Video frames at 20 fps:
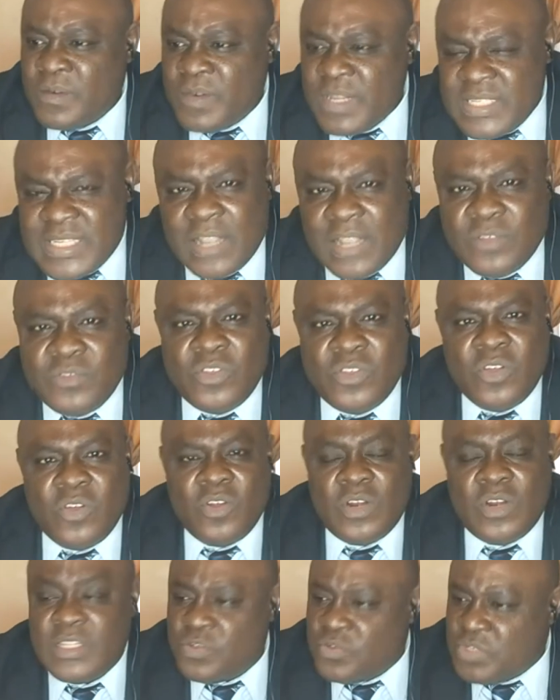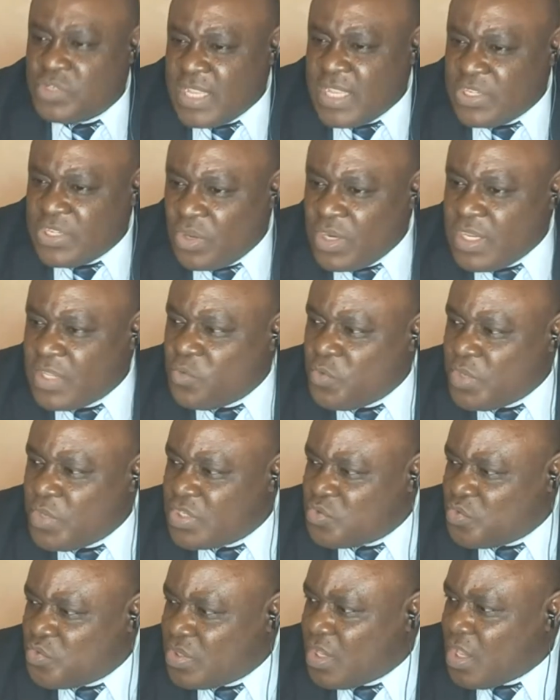Reach out to your colleagues. You see a colleague who
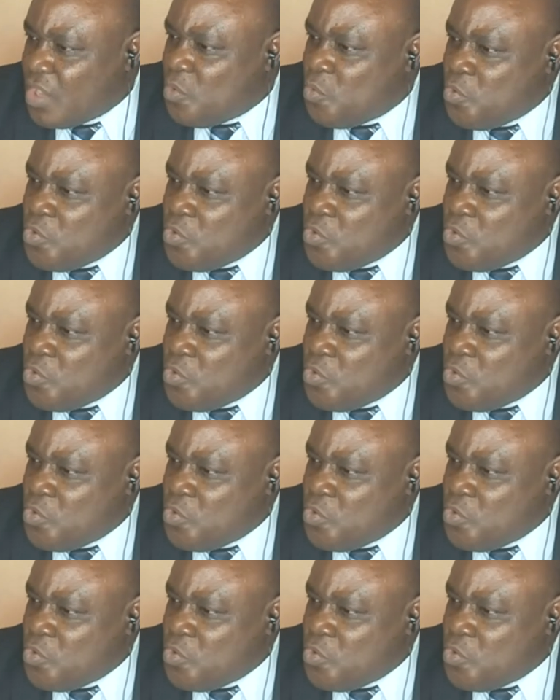is doing,